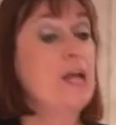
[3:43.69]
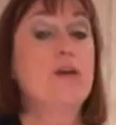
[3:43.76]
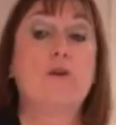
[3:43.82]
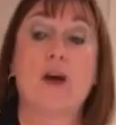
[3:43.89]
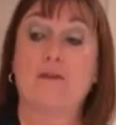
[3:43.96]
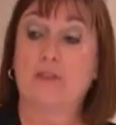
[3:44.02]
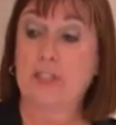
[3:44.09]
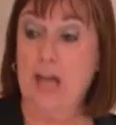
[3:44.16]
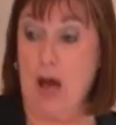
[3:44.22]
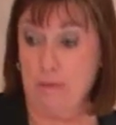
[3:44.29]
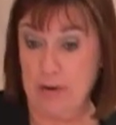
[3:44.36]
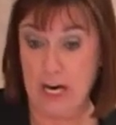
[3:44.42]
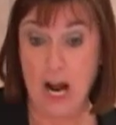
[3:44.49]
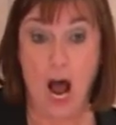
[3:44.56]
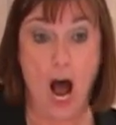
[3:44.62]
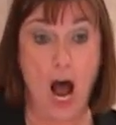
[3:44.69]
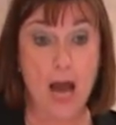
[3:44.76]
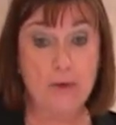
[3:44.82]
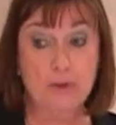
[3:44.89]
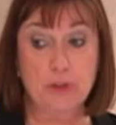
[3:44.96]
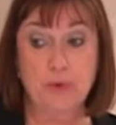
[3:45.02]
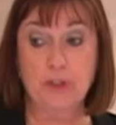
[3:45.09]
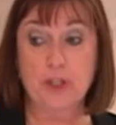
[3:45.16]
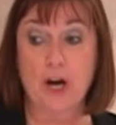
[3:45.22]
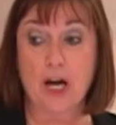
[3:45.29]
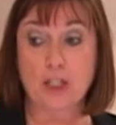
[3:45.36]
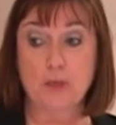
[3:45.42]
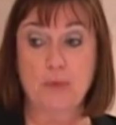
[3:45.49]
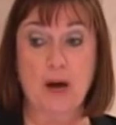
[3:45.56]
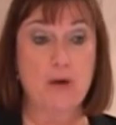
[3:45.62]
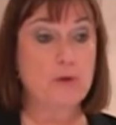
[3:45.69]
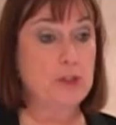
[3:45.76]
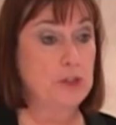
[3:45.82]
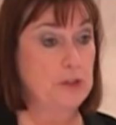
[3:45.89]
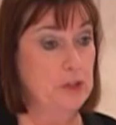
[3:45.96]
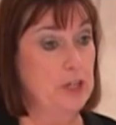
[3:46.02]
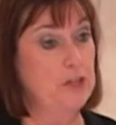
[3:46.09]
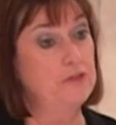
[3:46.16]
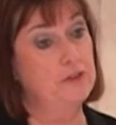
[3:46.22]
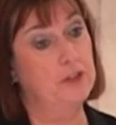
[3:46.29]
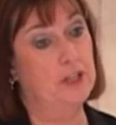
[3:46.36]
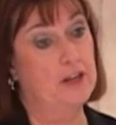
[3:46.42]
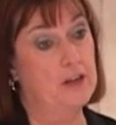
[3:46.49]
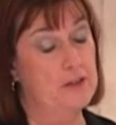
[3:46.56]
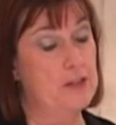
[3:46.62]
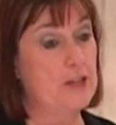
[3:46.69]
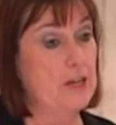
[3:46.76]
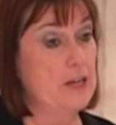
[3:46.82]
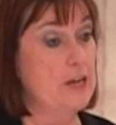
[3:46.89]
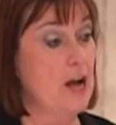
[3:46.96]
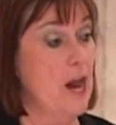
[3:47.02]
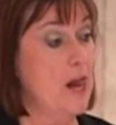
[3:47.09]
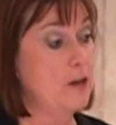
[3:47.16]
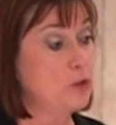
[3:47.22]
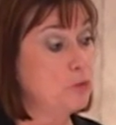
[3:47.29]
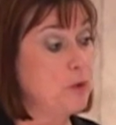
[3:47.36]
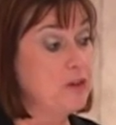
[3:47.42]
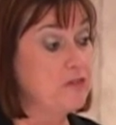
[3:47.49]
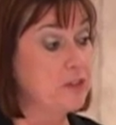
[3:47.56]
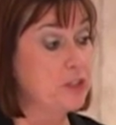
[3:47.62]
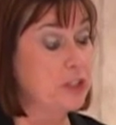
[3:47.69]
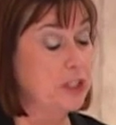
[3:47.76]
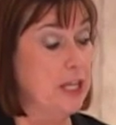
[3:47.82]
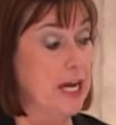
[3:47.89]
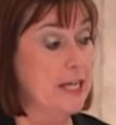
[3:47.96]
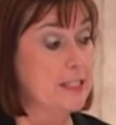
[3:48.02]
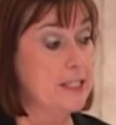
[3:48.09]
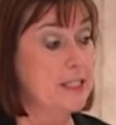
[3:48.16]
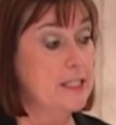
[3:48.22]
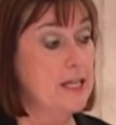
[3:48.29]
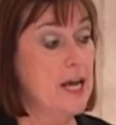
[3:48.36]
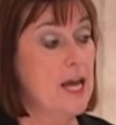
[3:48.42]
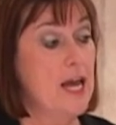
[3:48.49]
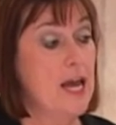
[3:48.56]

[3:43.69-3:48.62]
You have a dominant eye, which we talked about, which you need for the Smart Vision glasses.